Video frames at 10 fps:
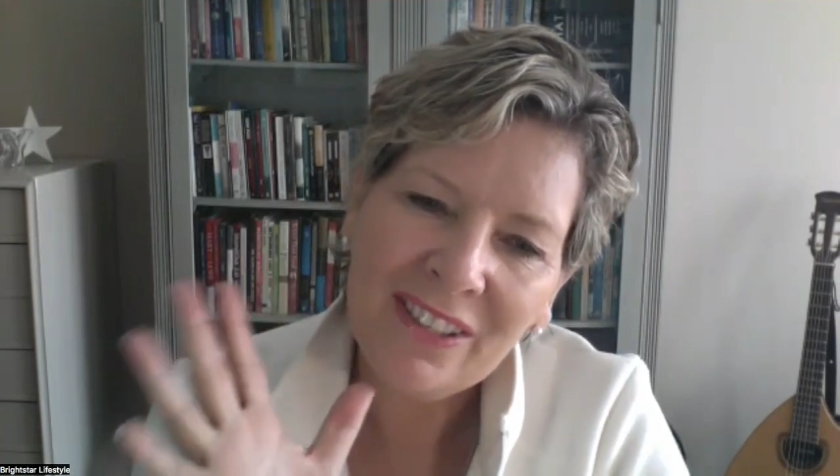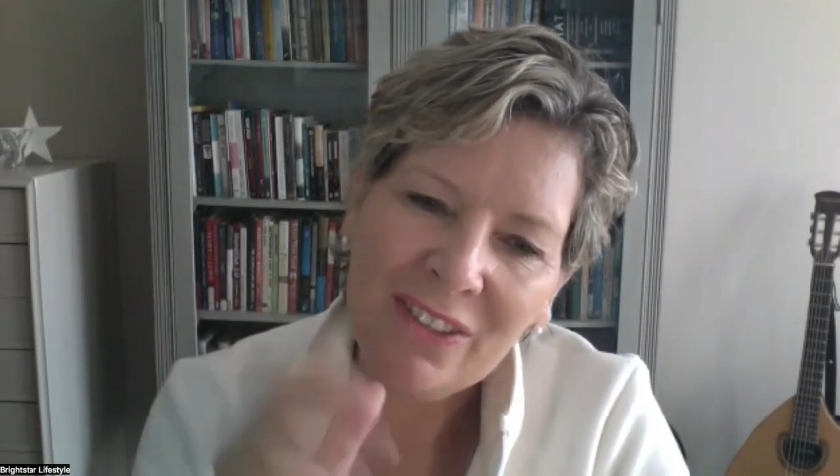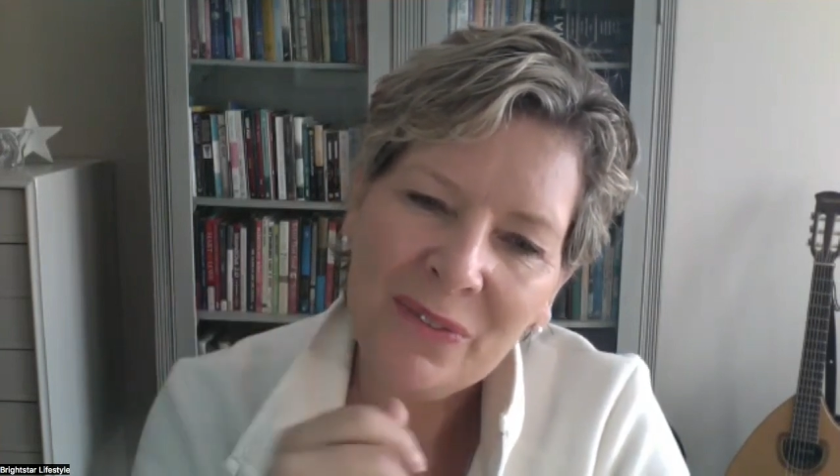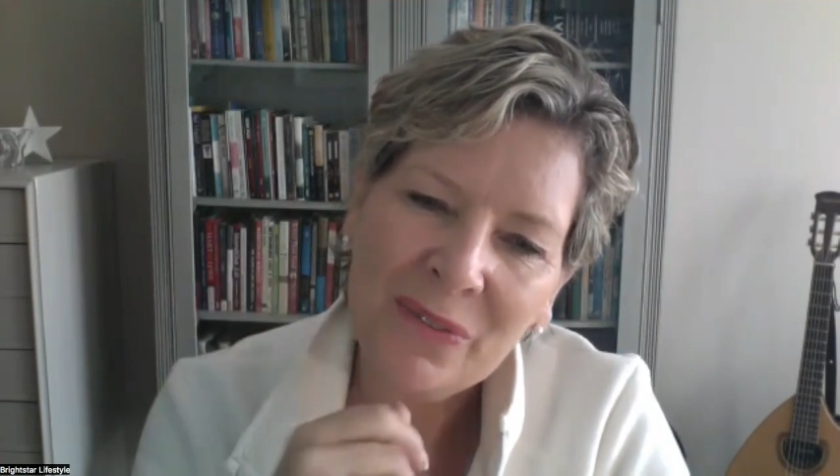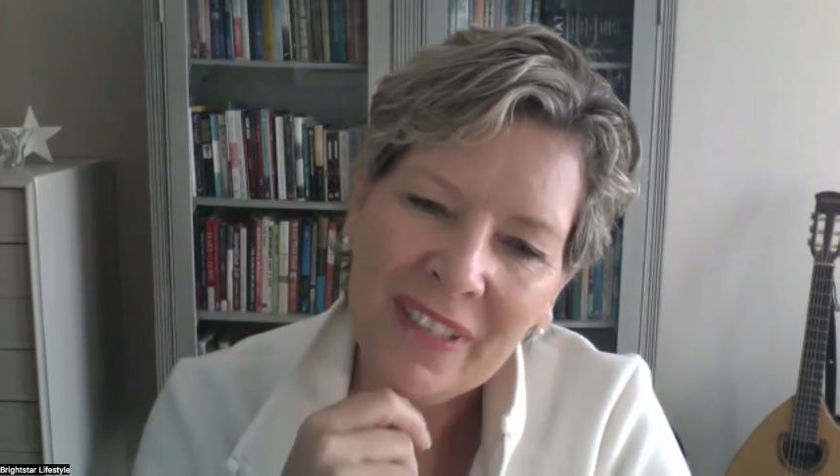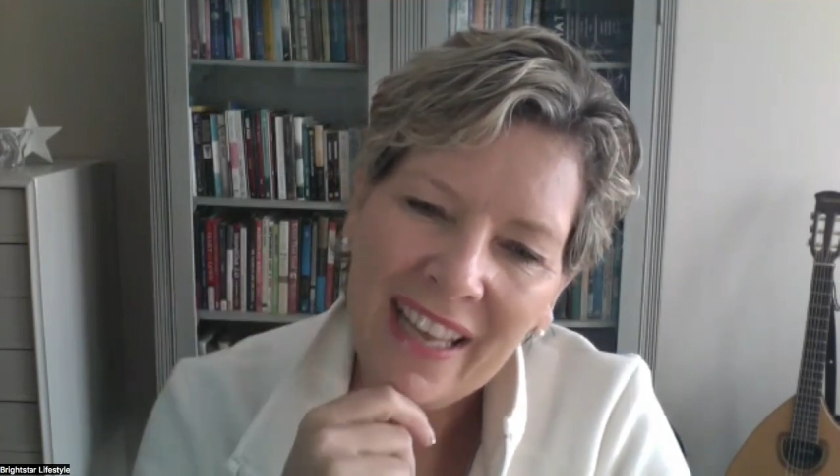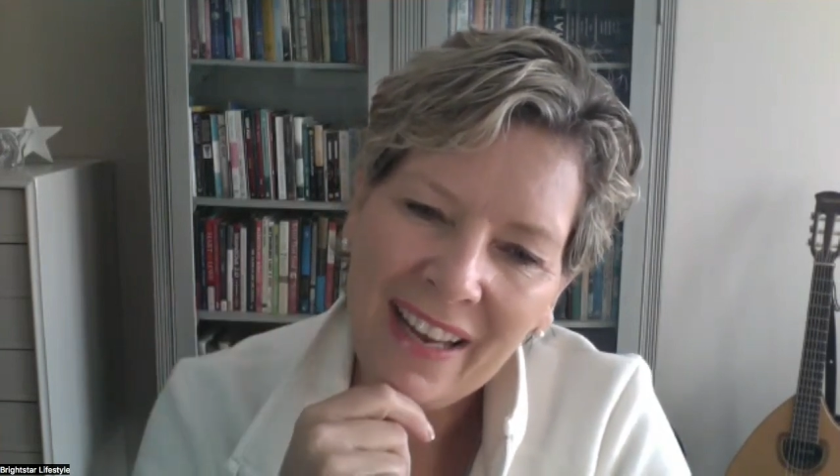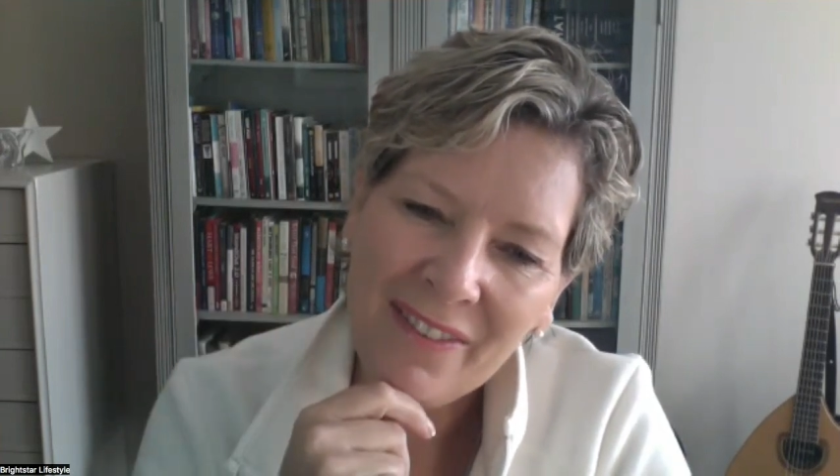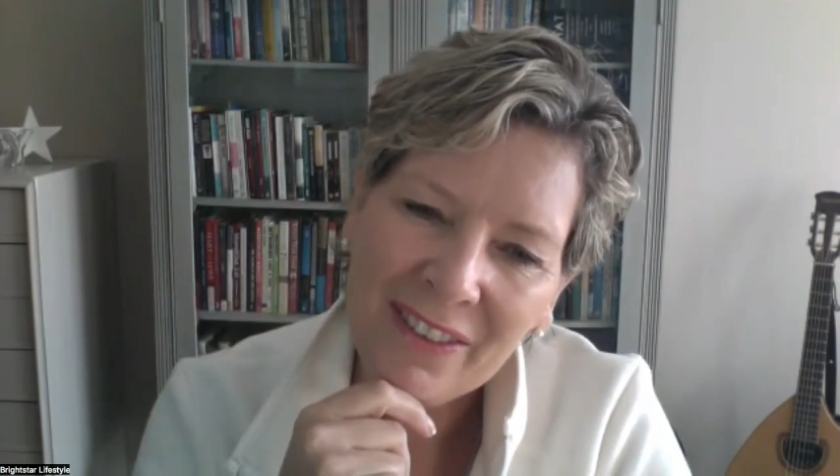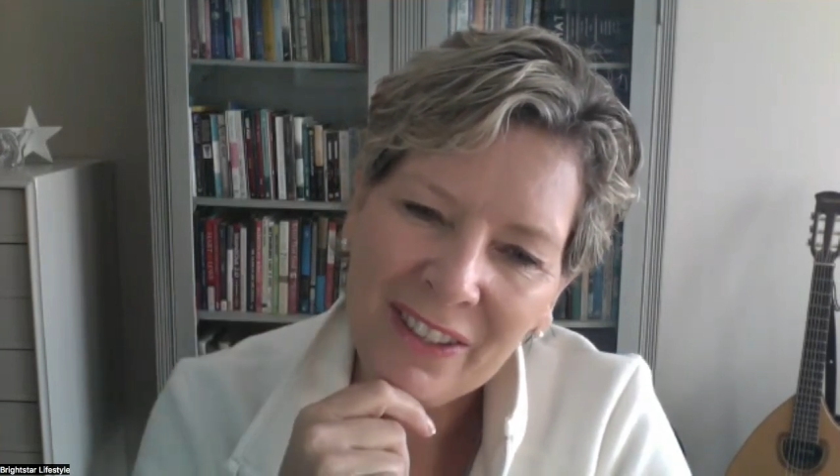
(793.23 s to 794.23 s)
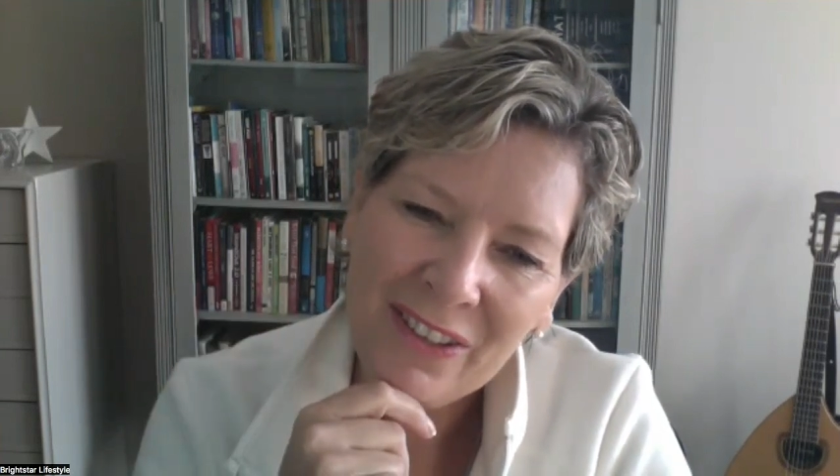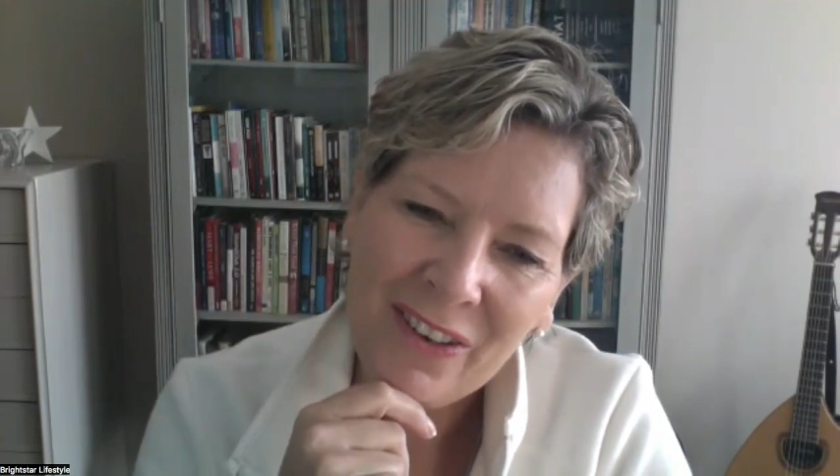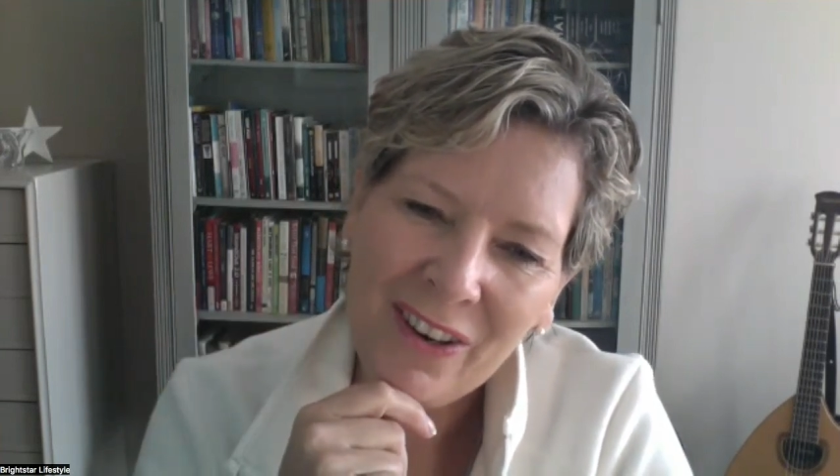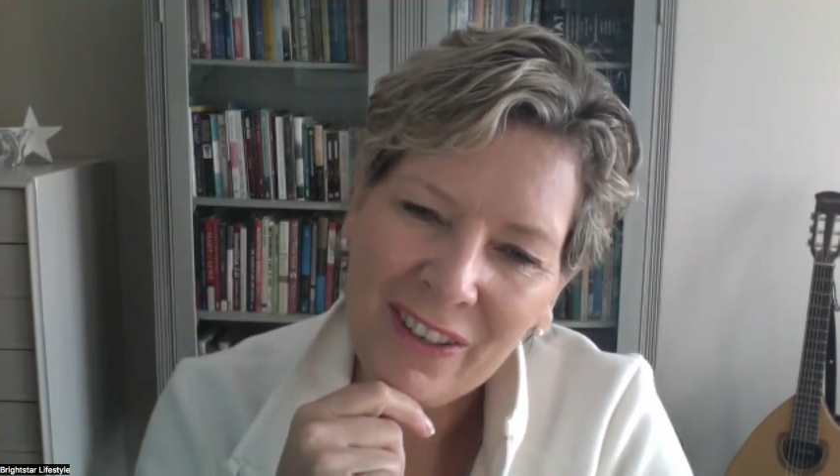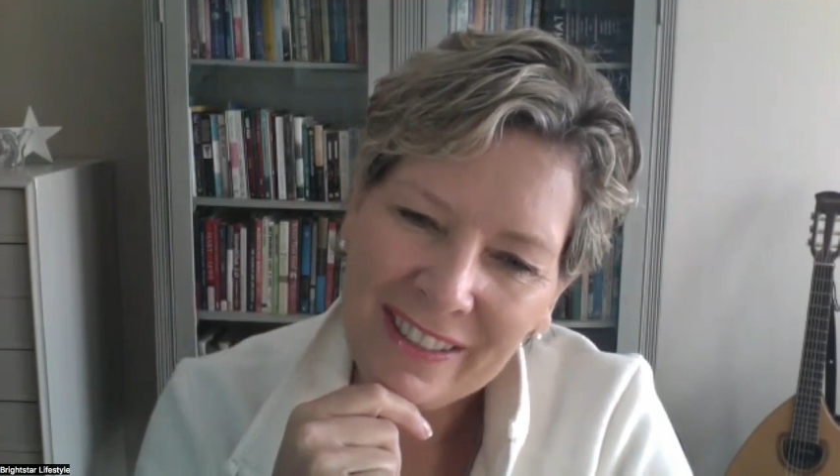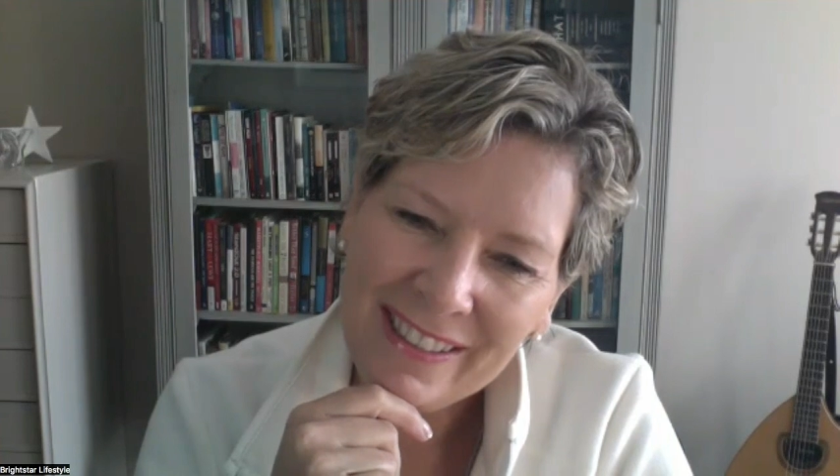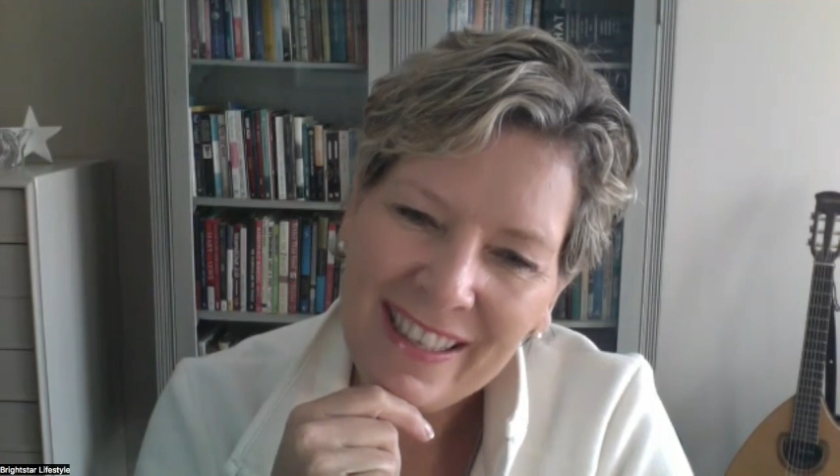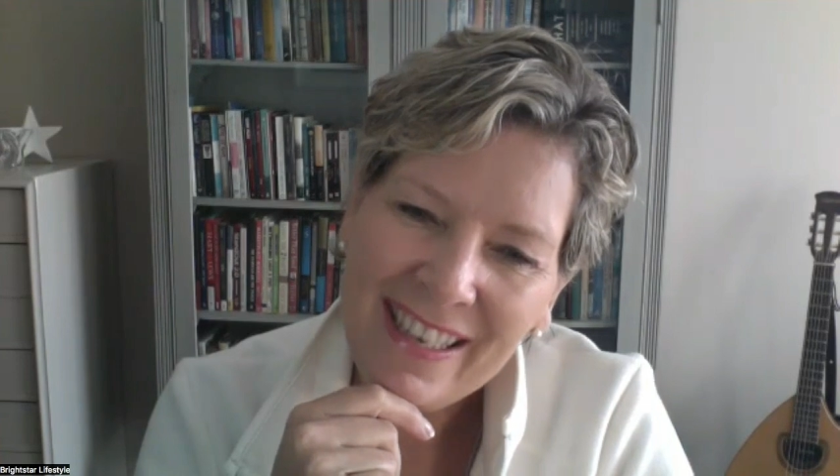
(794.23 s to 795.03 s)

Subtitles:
you would have on your heart